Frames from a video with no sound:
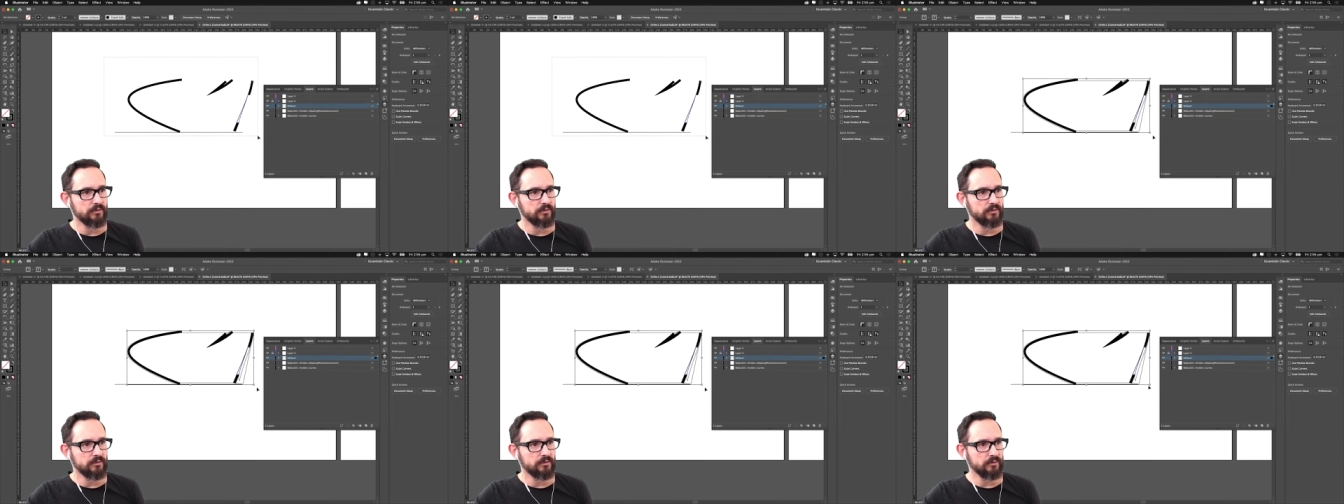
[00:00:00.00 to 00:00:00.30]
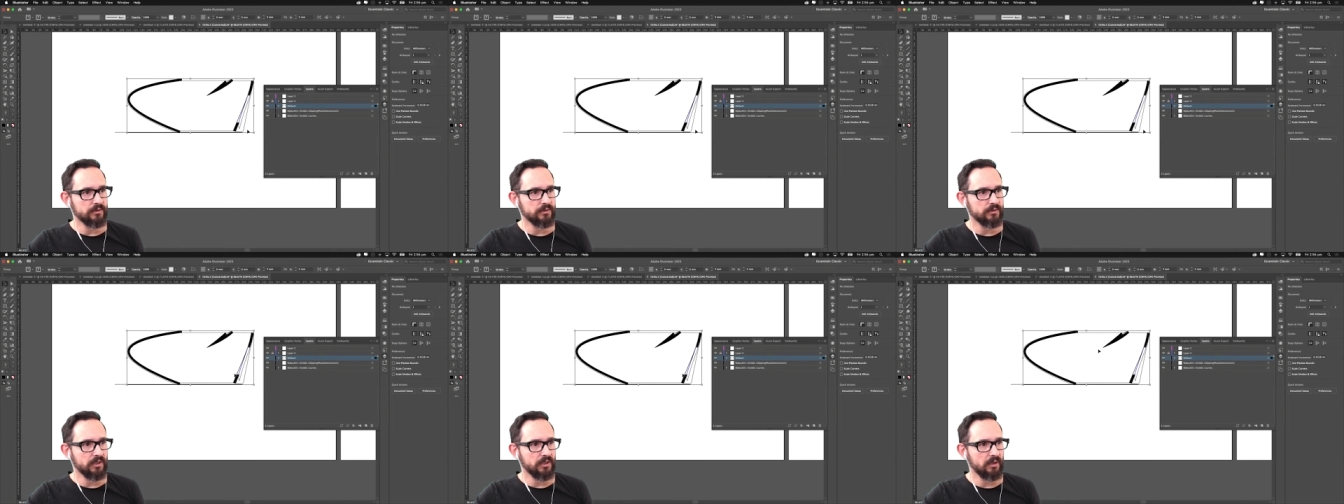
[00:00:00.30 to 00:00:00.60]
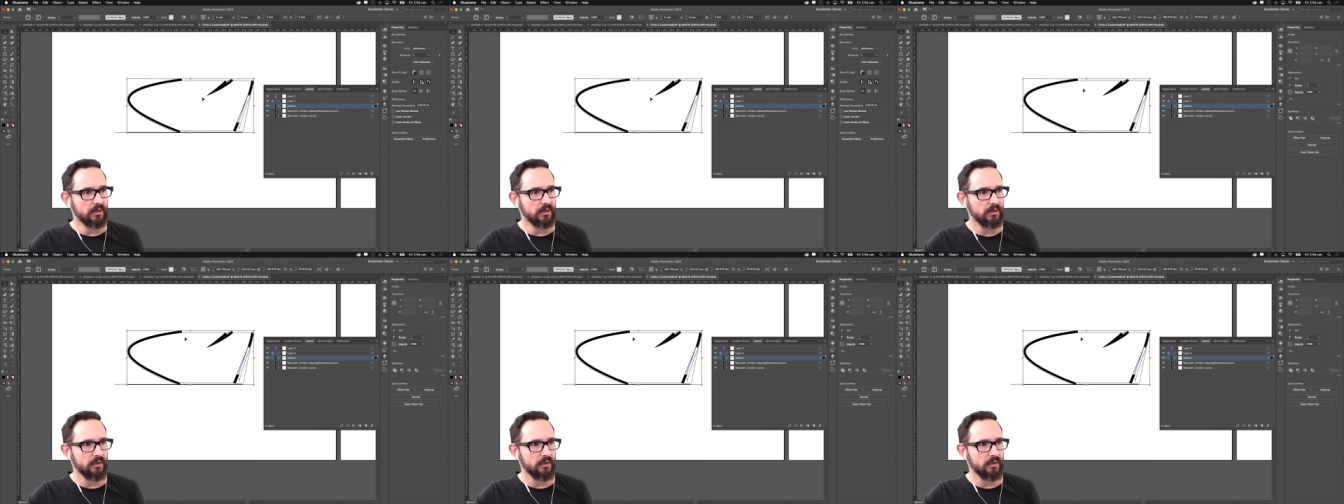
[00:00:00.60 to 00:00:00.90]

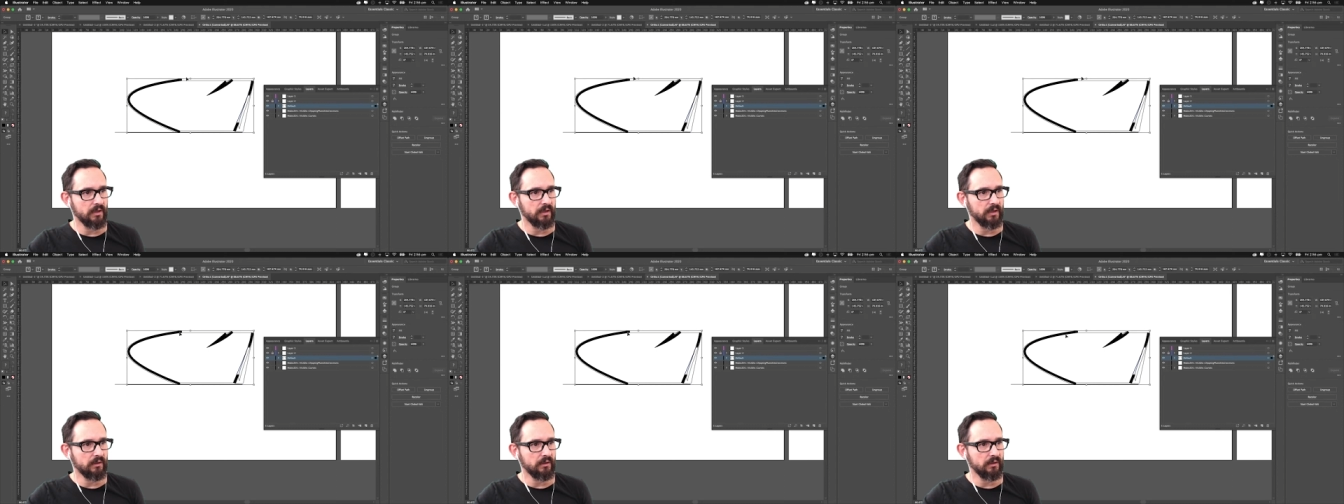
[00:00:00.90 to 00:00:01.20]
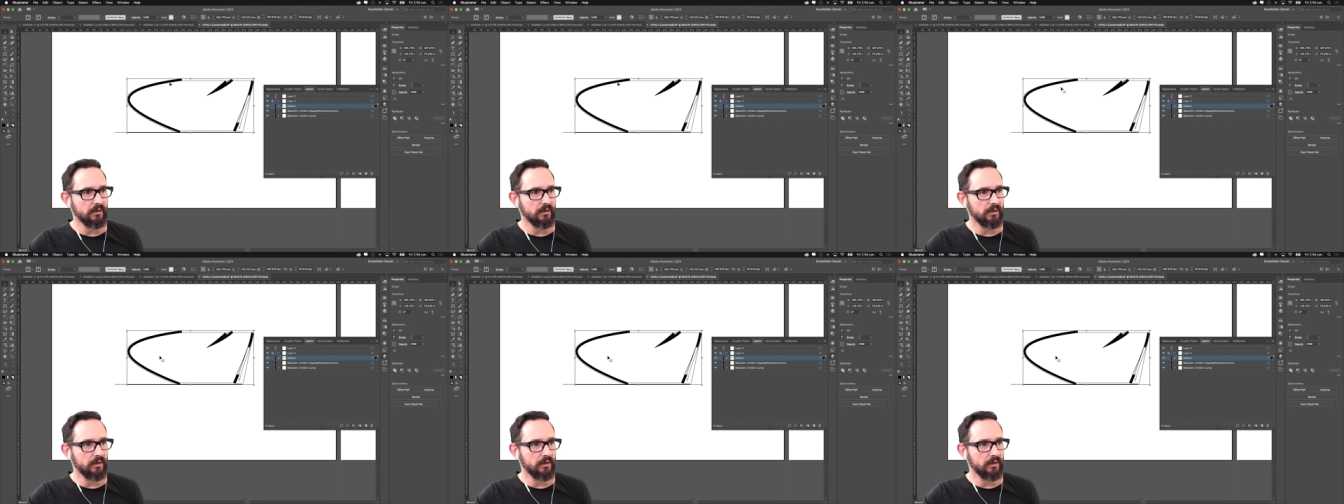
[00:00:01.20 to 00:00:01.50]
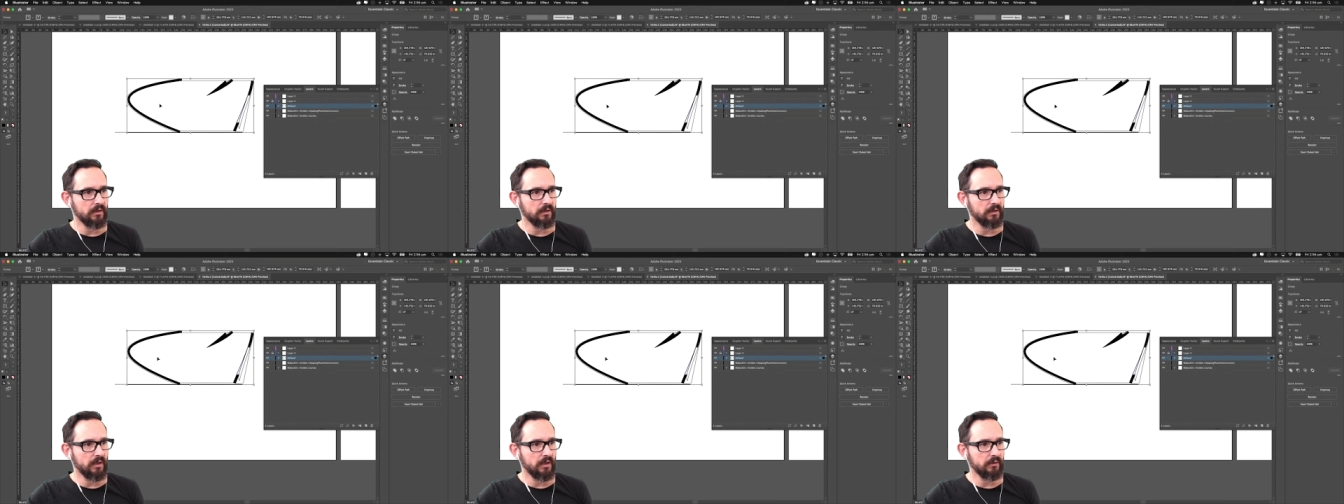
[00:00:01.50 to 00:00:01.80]
choosing, and
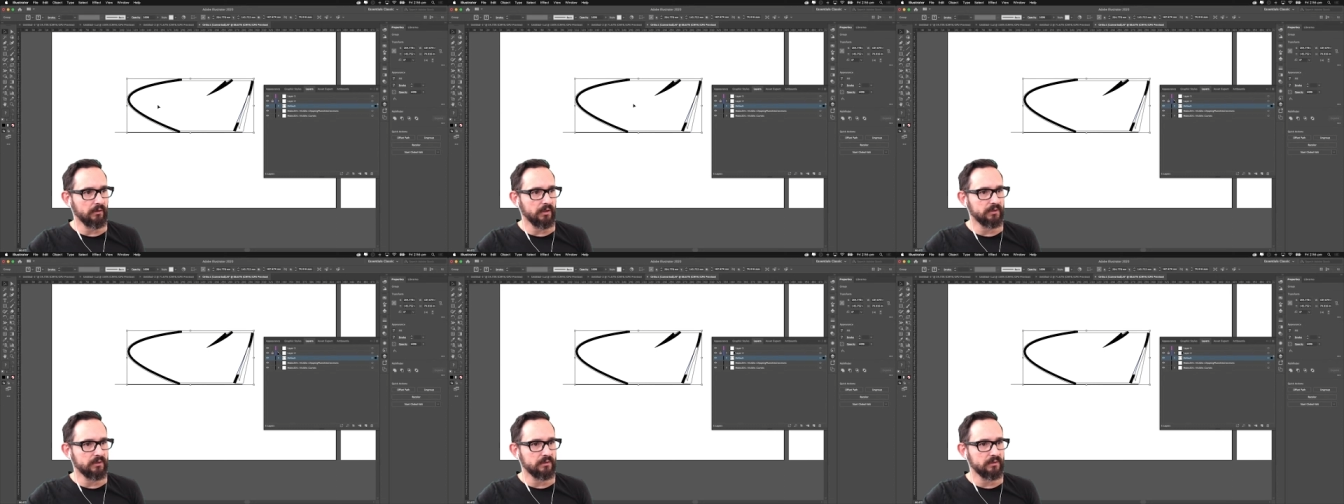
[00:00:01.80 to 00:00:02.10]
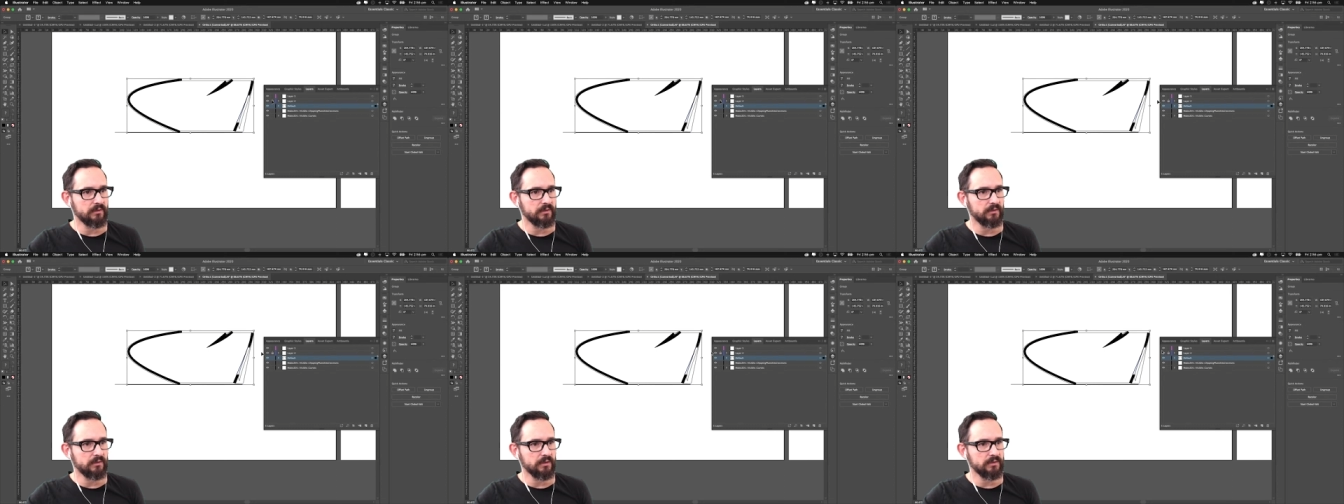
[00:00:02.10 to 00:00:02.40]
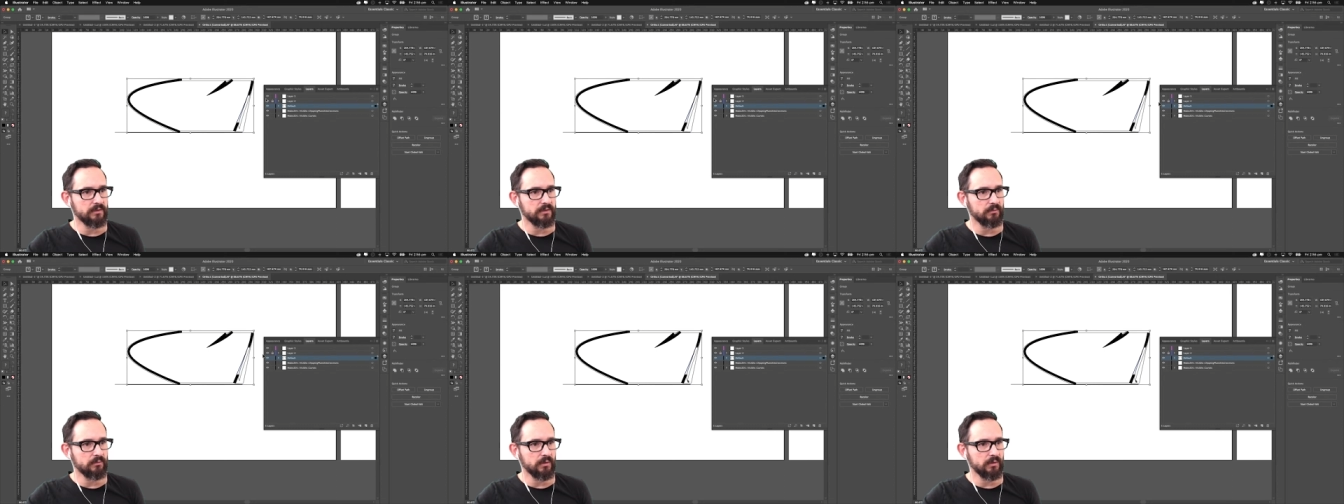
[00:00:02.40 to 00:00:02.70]
now that
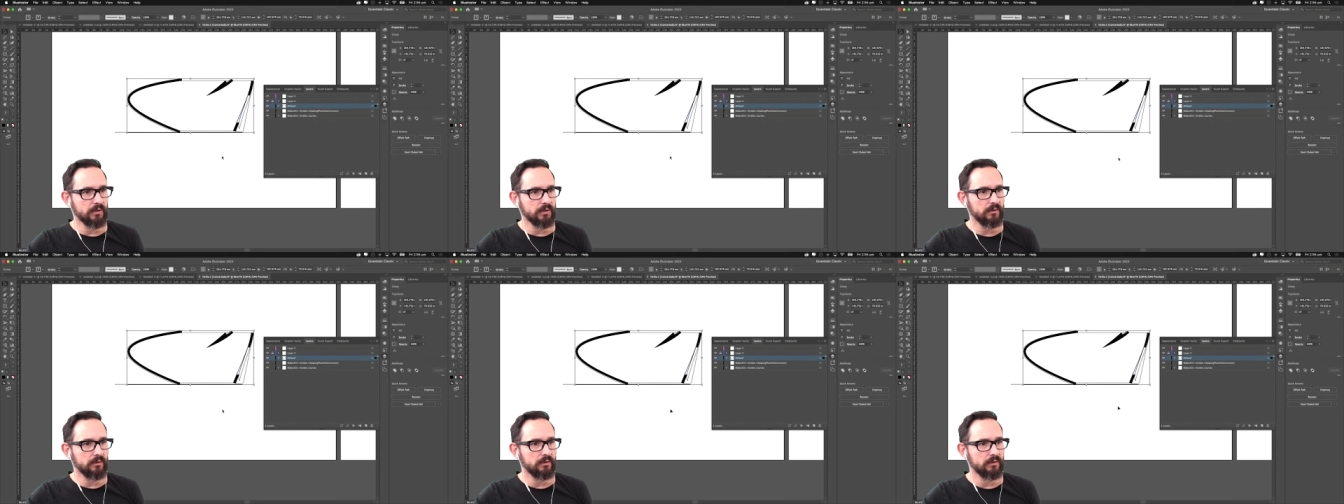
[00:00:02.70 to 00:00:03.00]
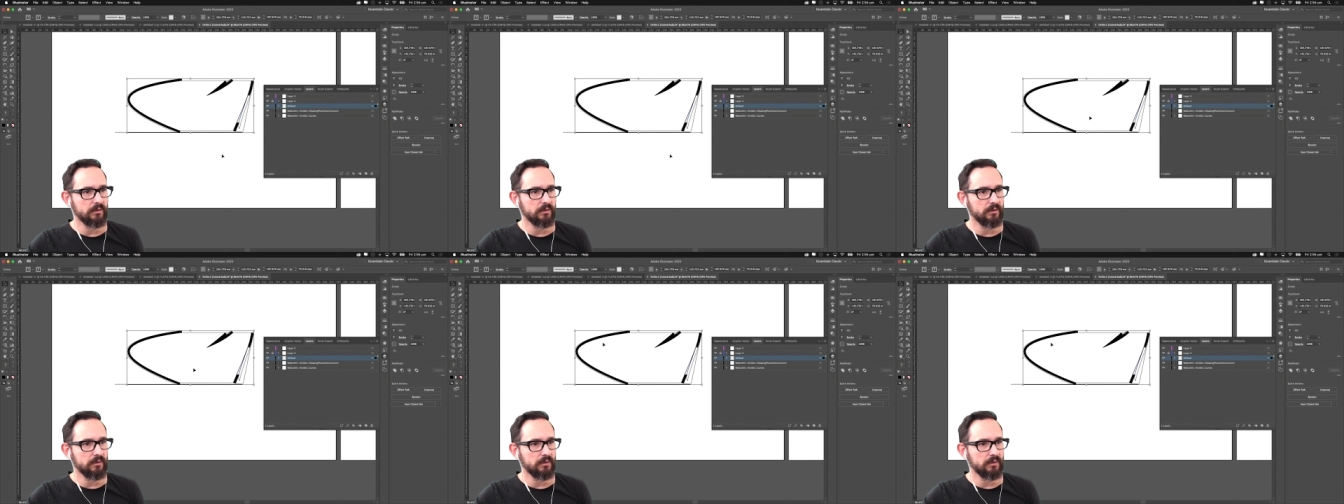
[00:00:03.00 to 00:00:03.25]
this one